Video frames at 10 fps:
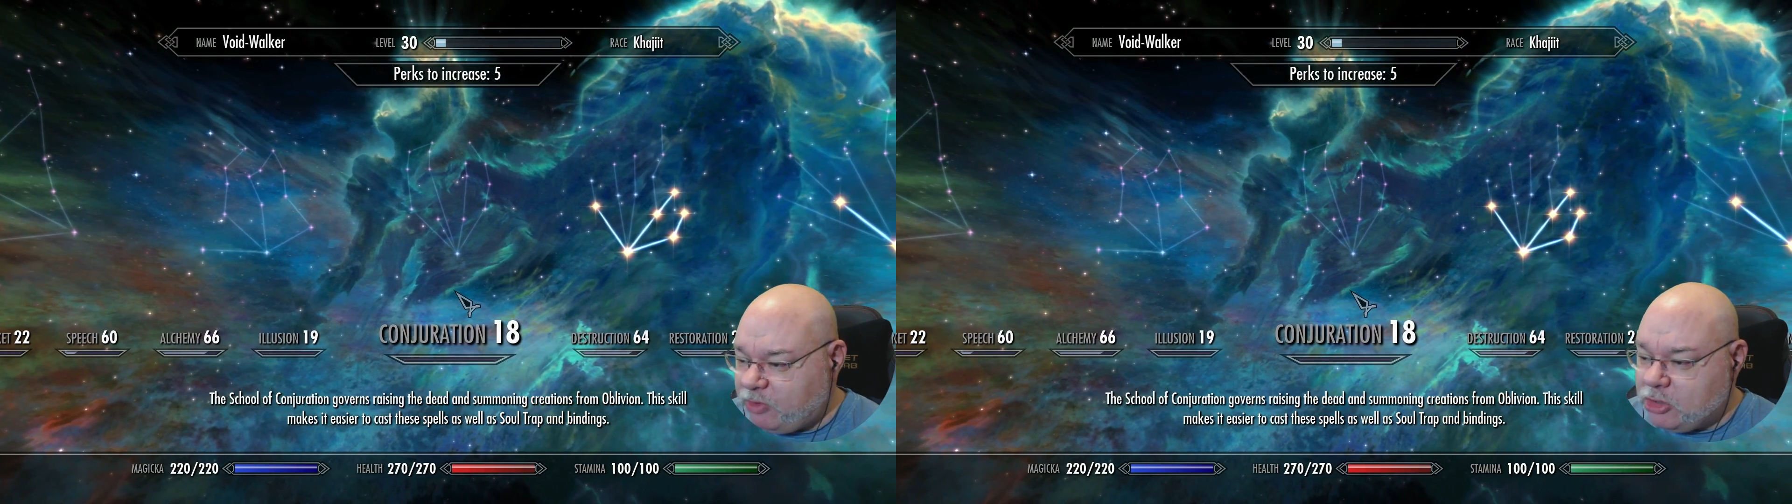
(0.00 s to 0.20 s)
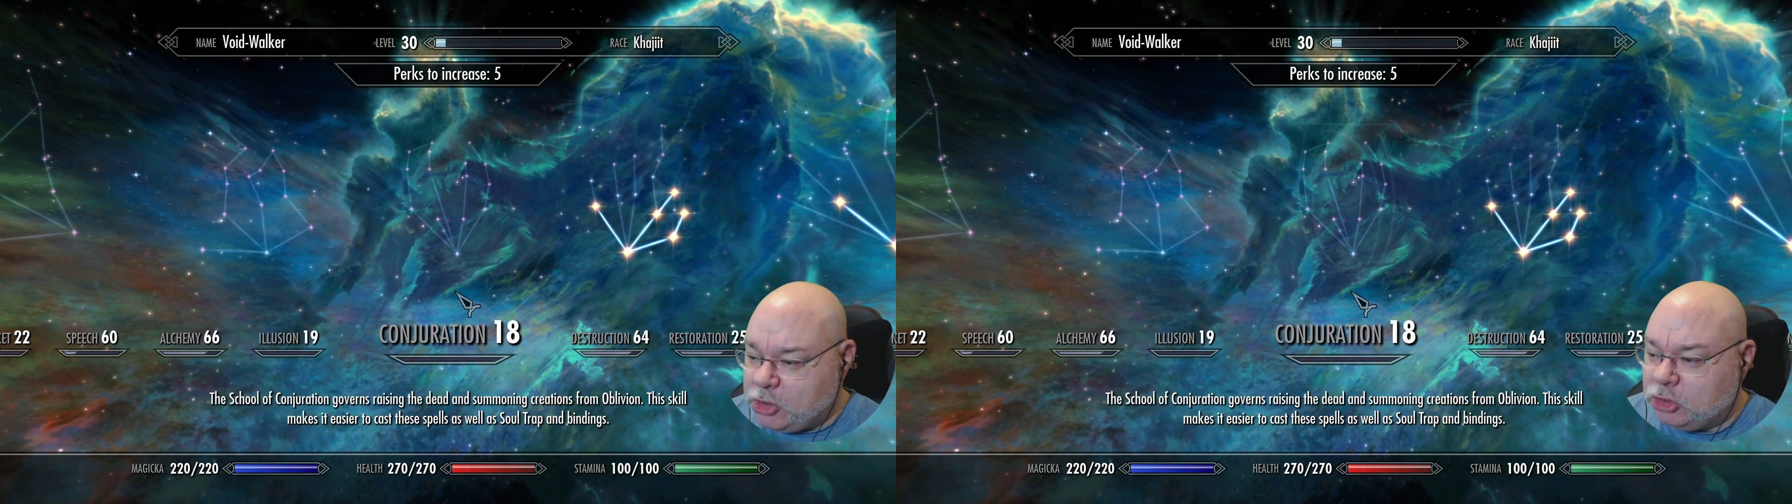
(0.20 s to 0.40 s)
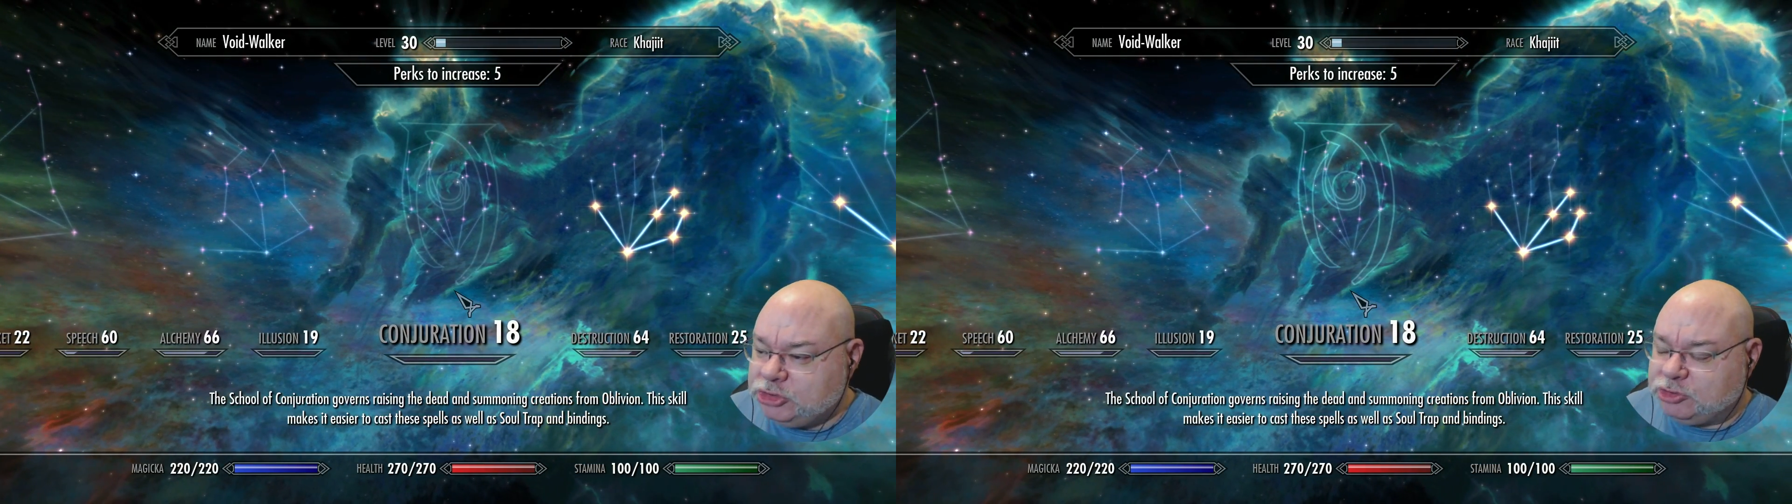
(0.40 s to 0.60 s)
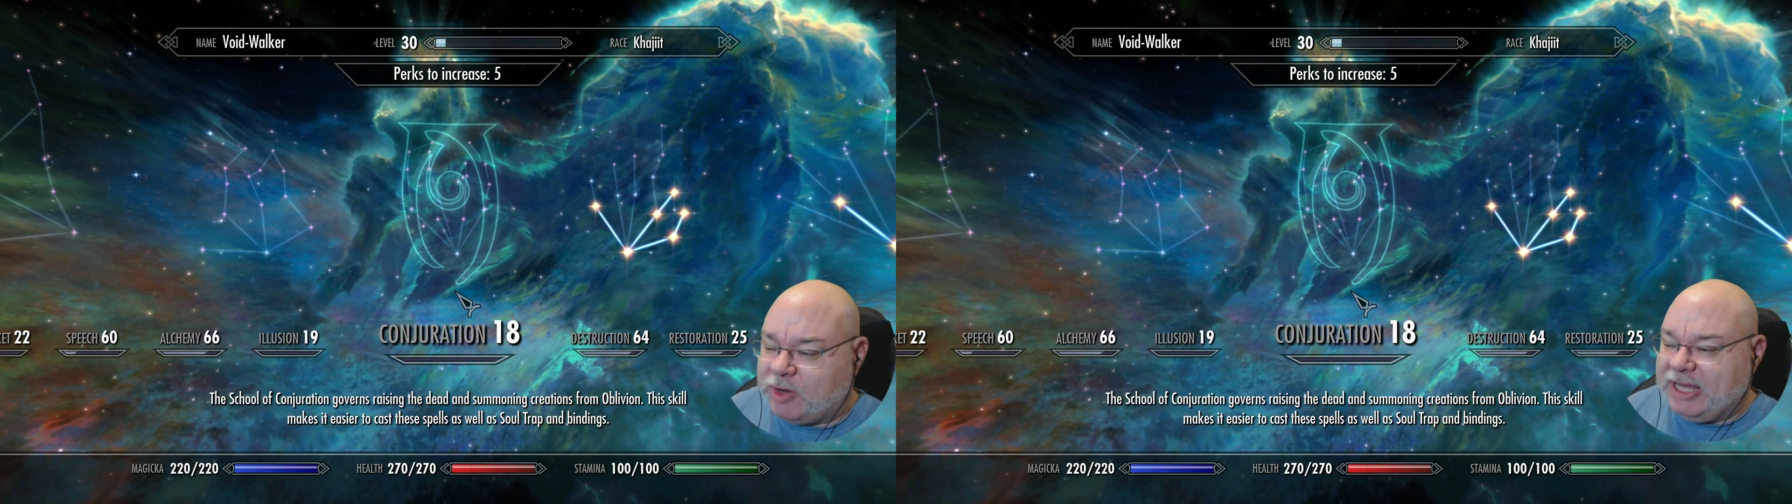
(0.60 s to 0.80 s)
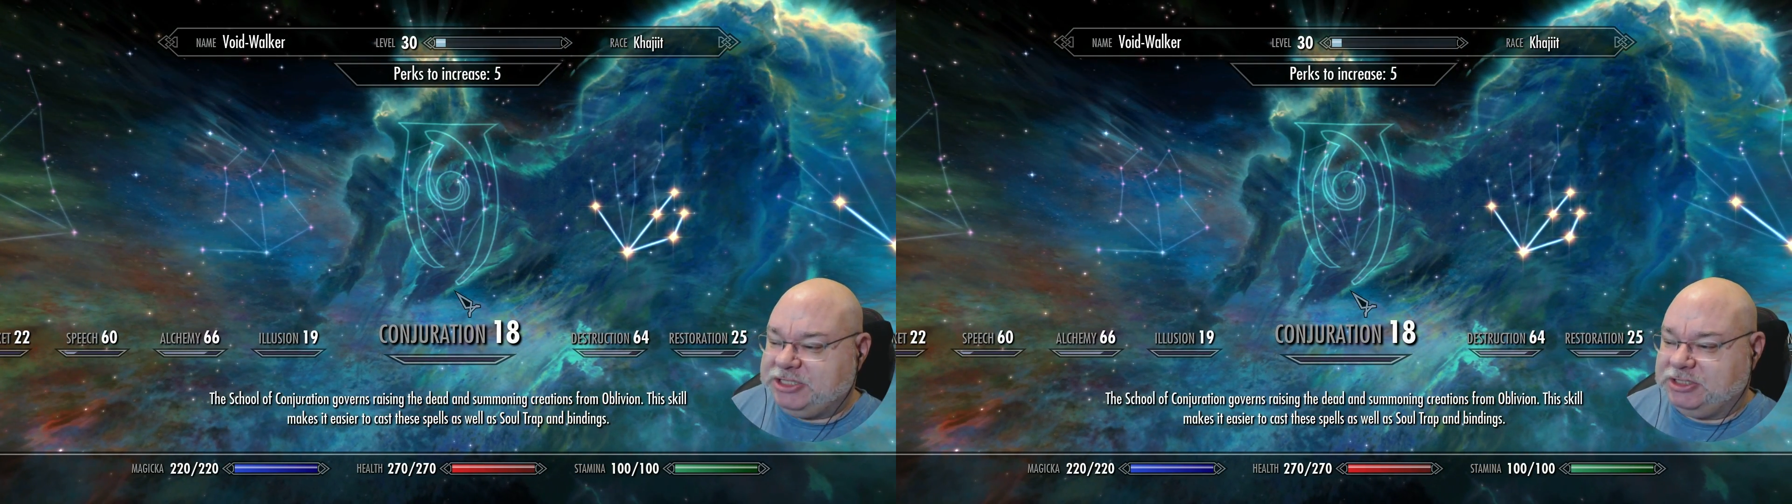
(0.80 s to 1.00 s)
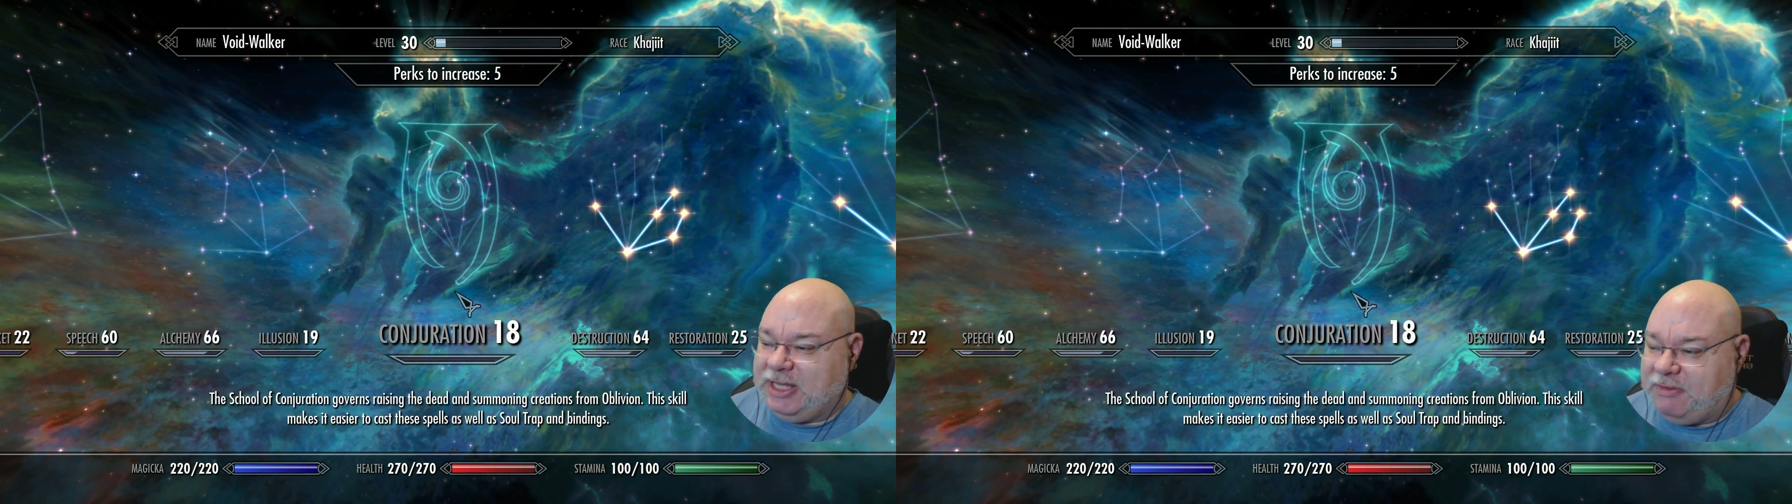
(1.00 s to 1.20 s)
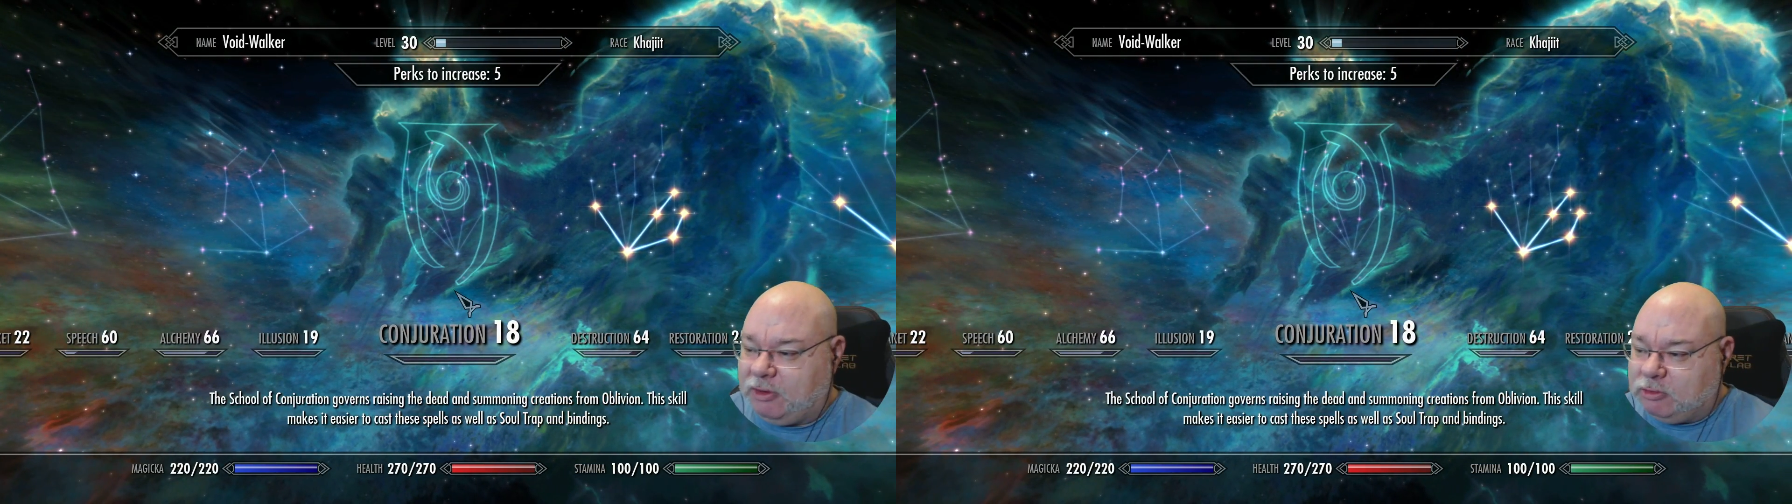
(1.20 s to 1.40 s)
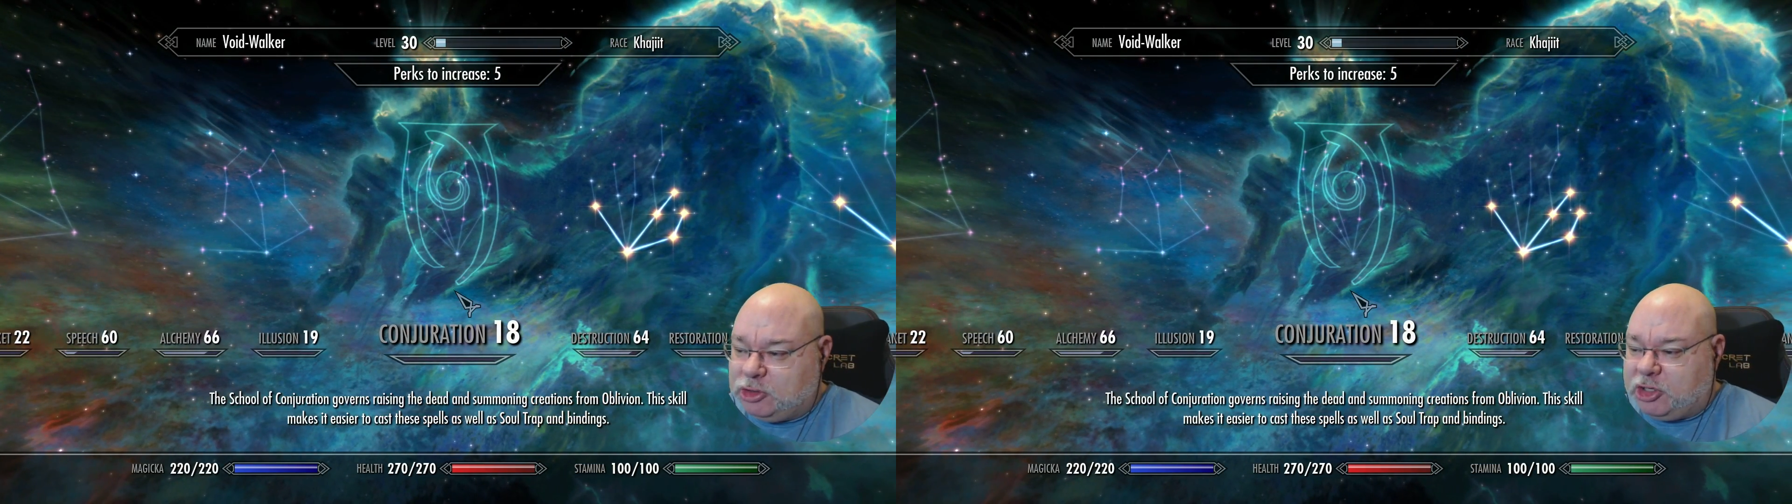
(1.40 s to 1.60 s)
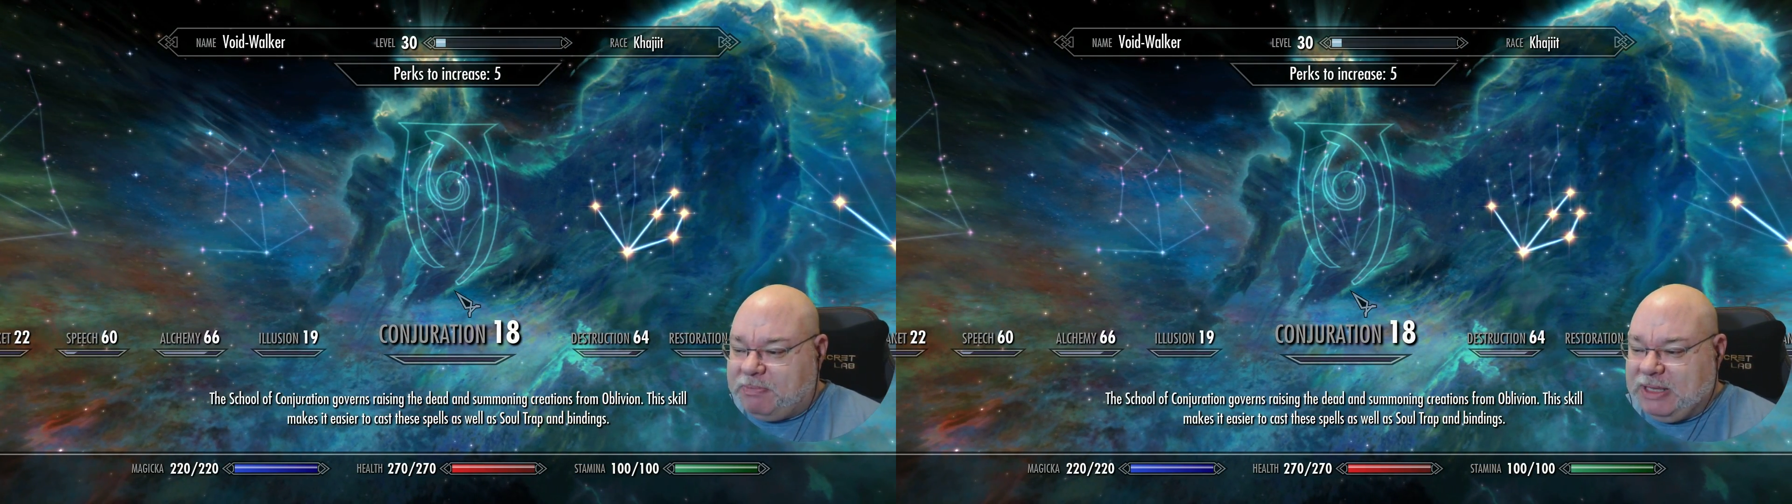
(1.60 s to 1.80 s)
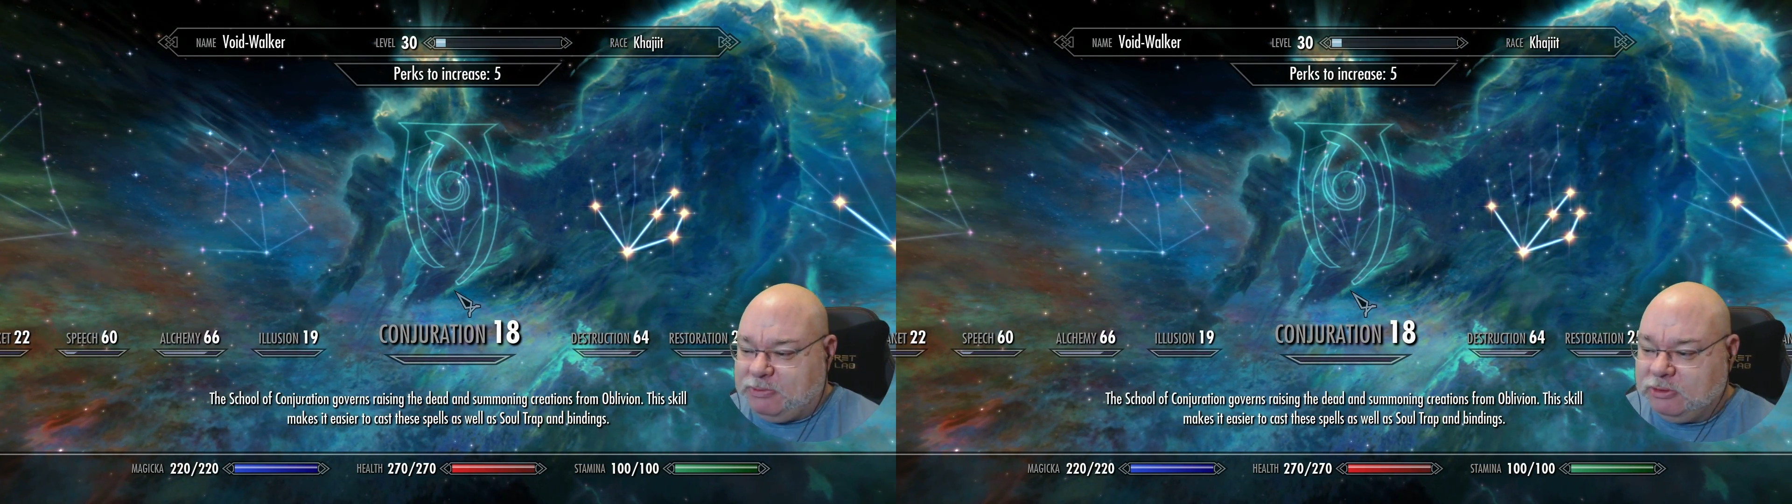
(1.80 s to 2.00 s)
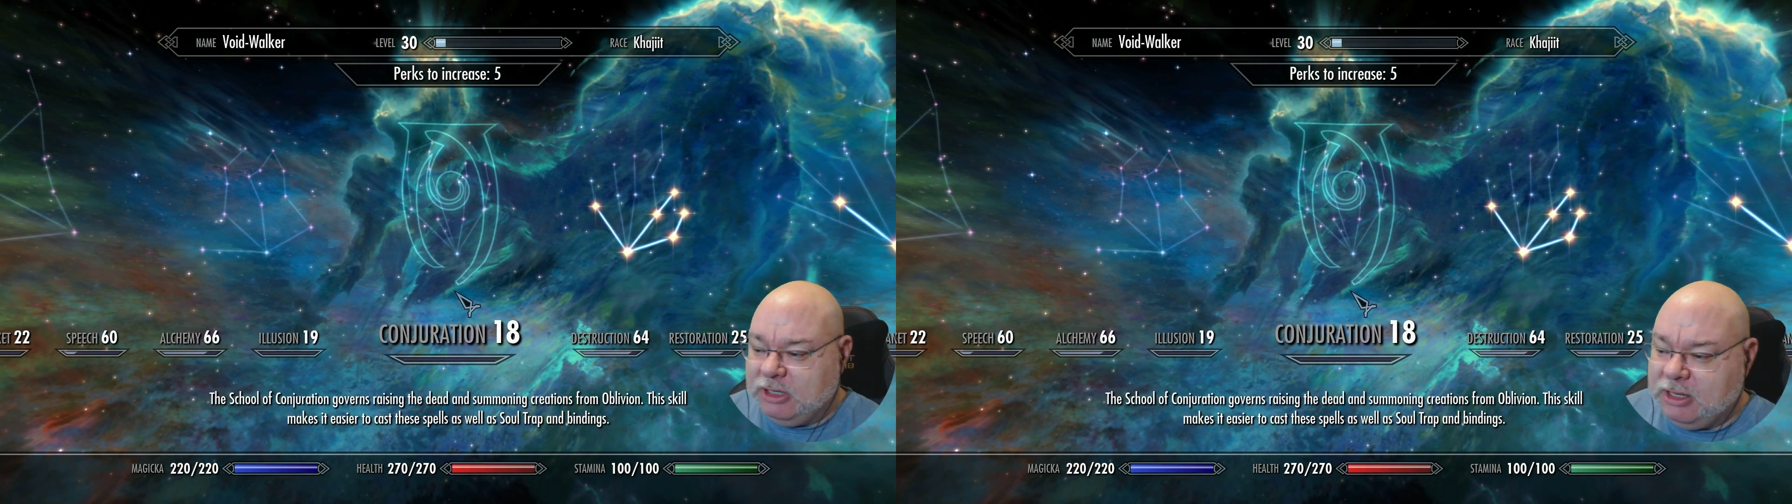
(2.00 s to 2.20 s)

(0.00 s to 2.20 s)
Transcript: Conjuration. Now, there are a lot of people